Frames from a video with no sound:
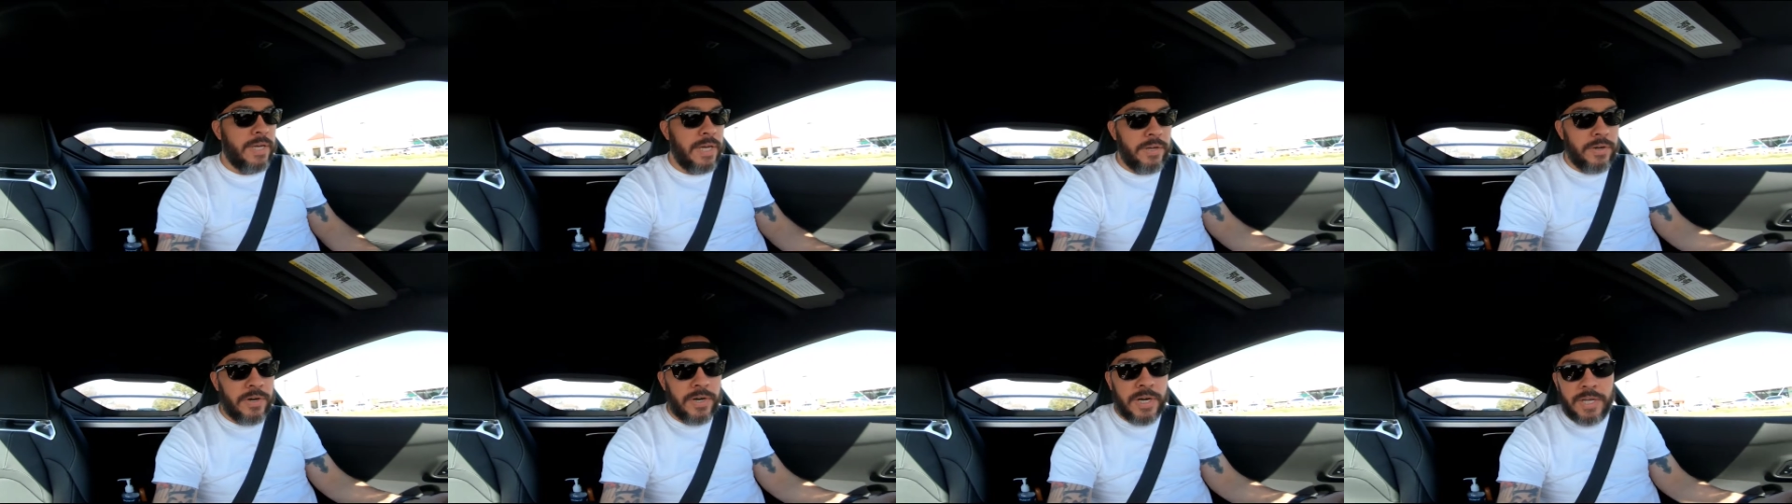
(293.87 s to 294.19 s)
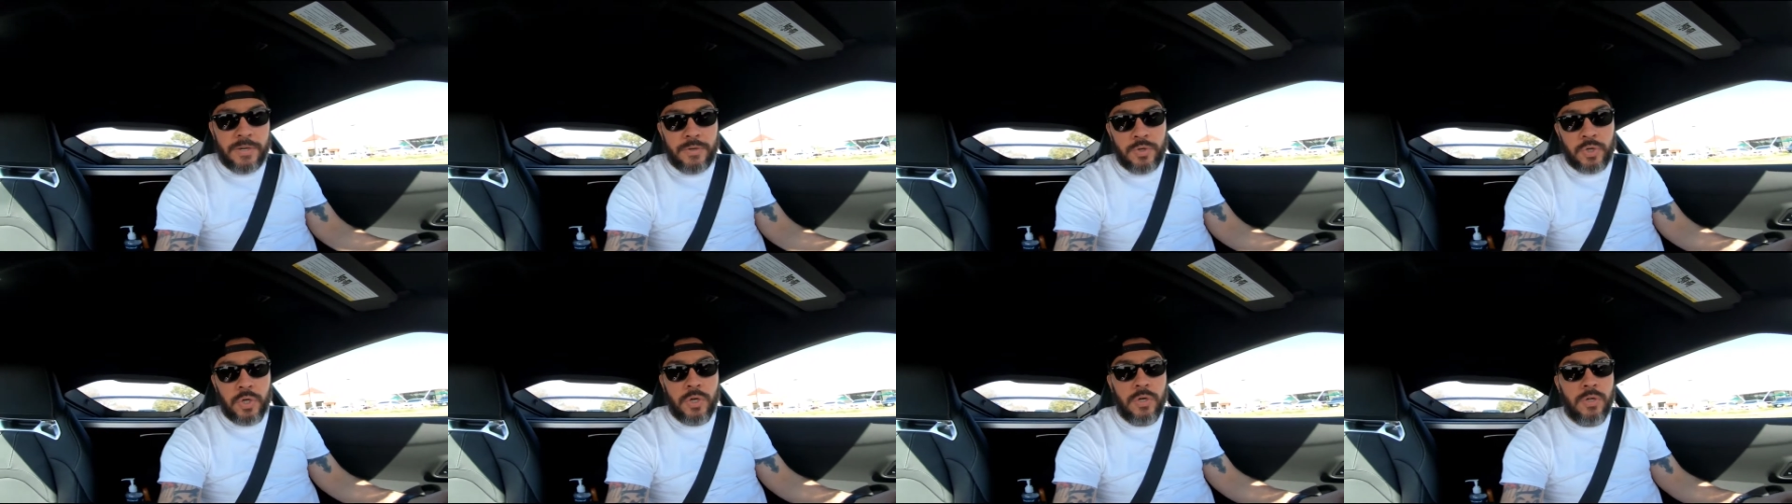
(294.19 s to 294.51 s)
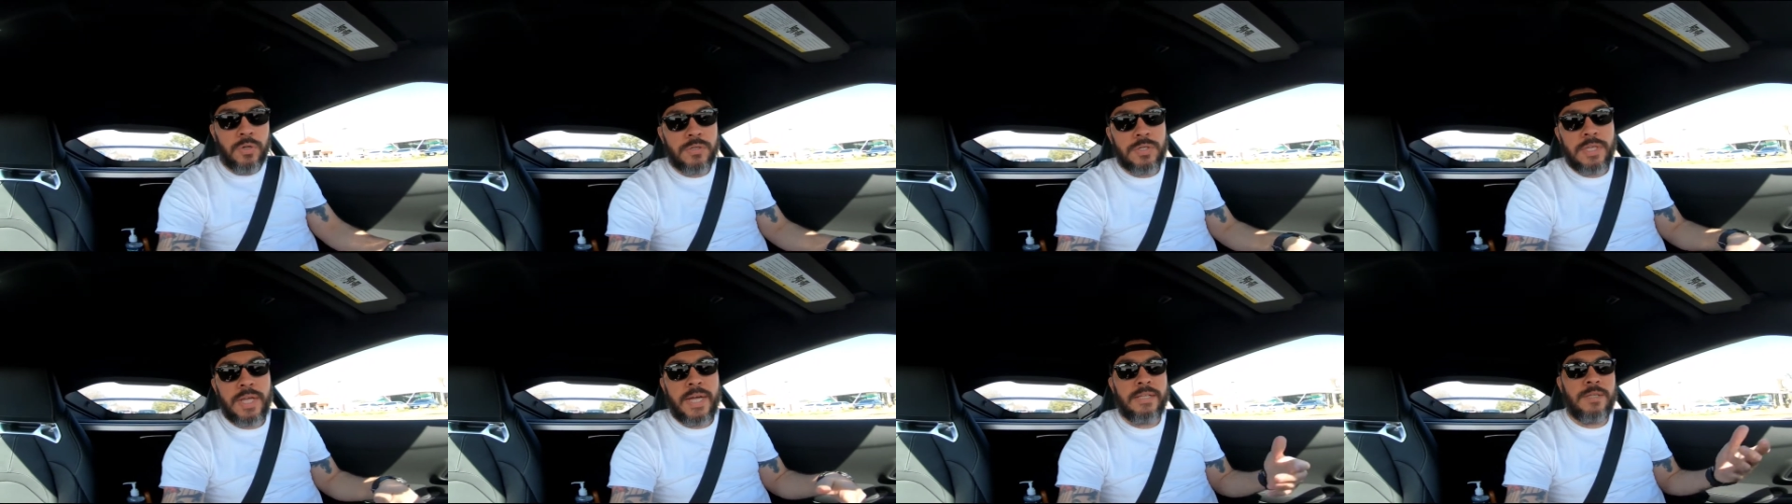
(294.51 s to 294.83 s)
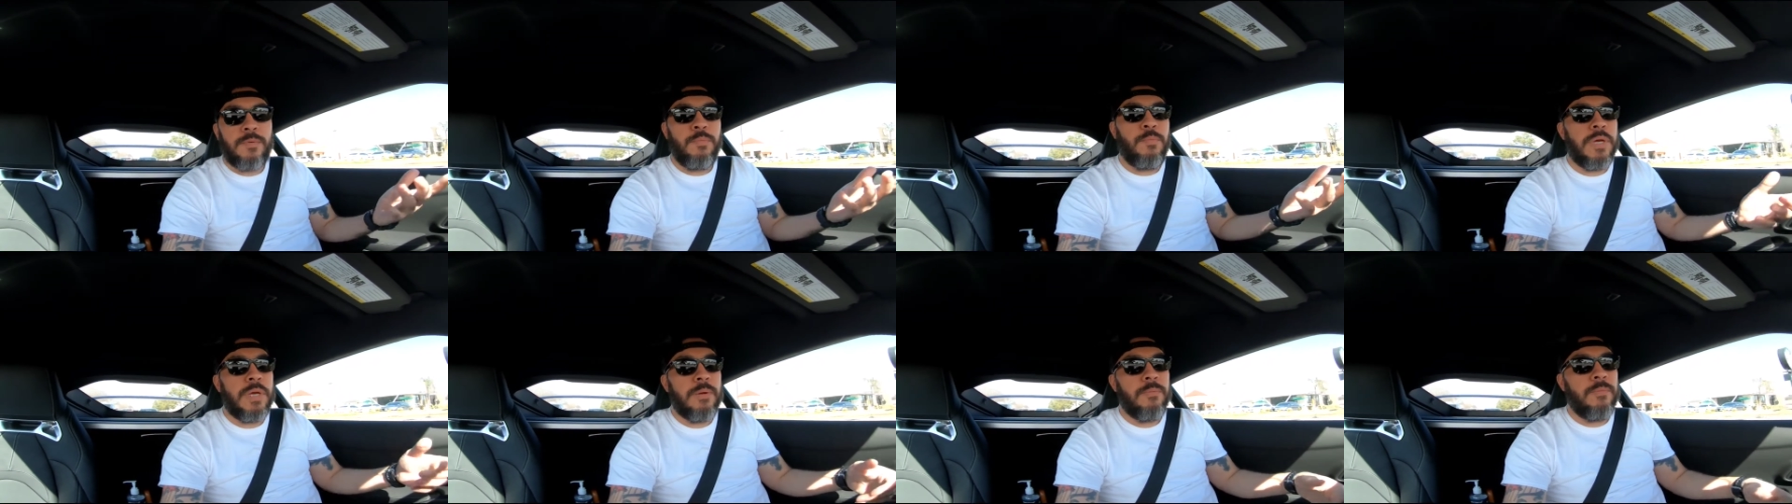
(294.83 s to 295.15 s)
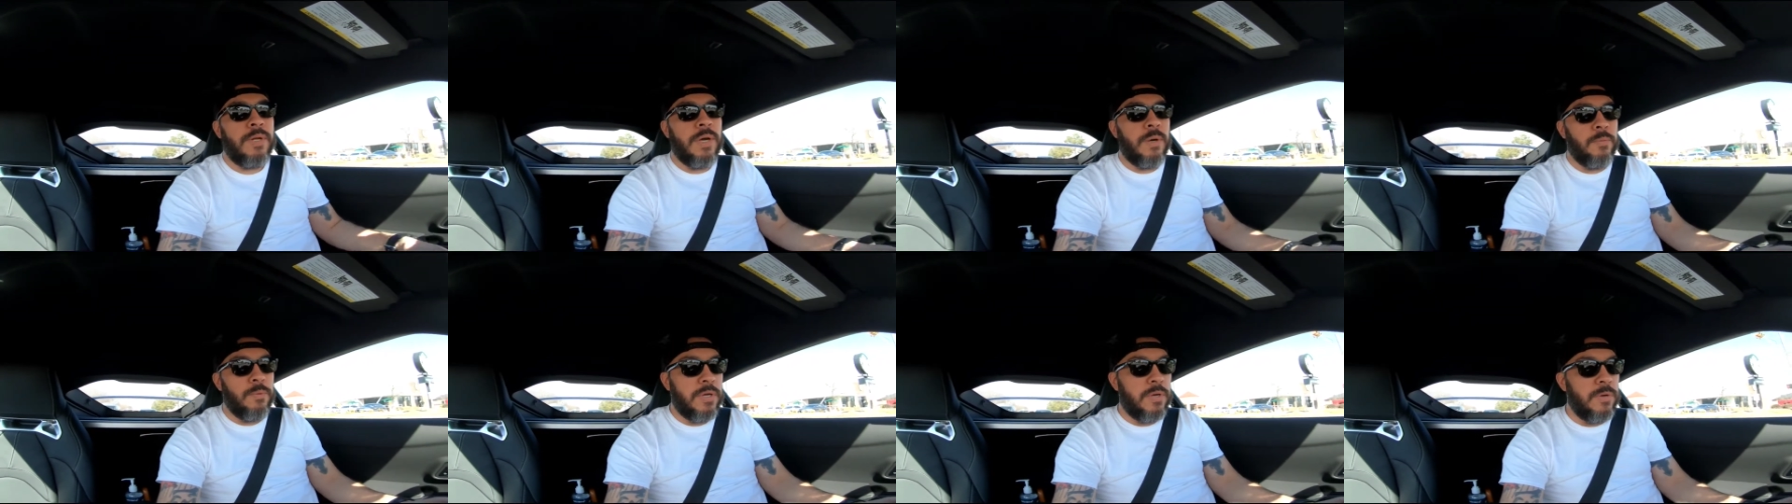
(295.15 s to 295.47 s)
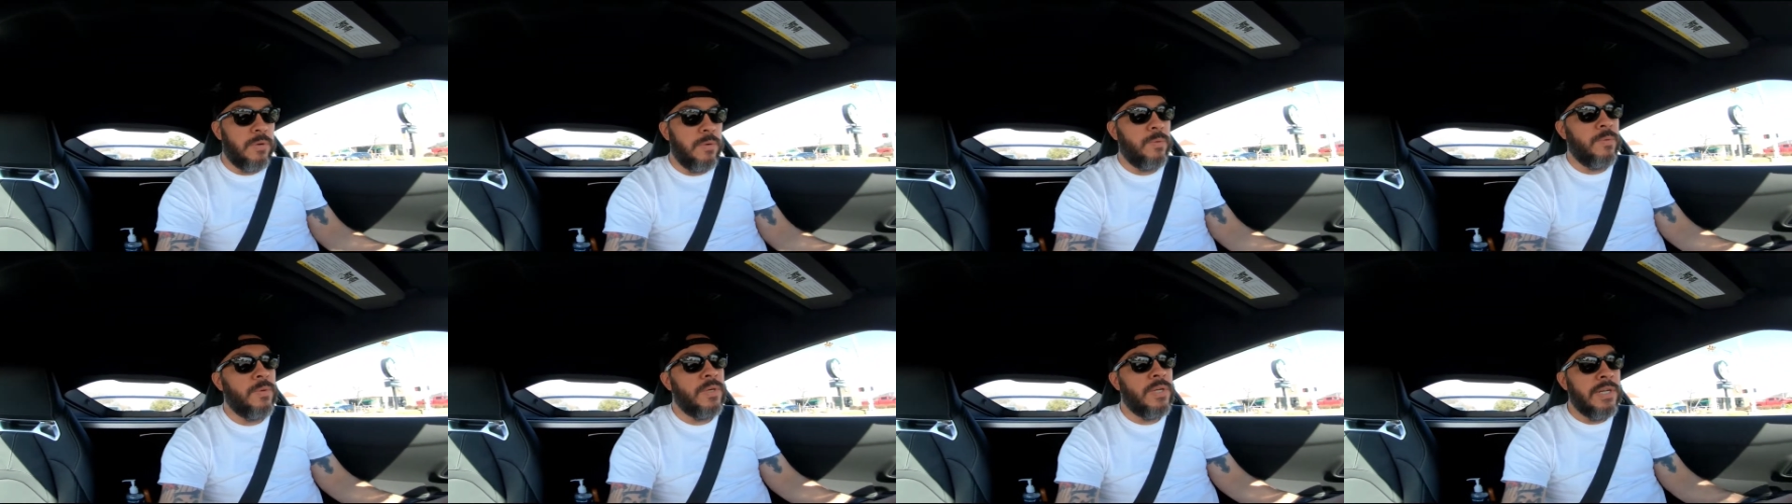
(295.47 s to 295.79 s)
the internet trolls, that's a
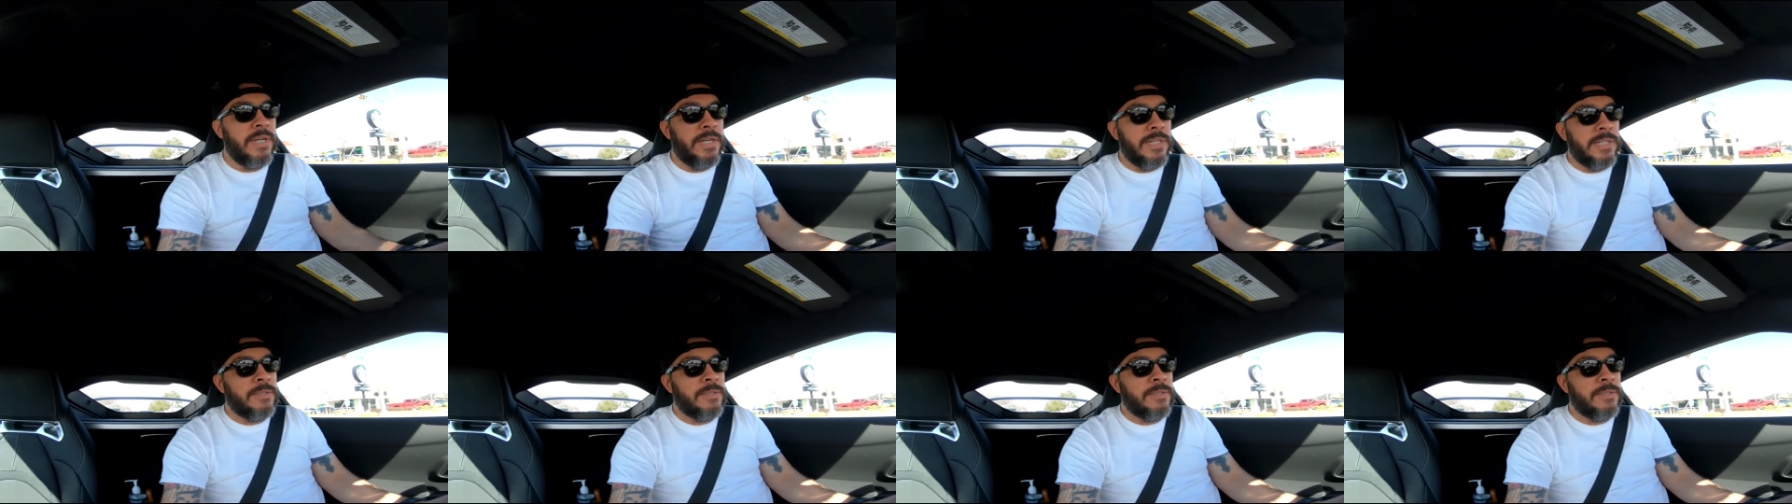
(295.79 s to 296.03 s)
BMW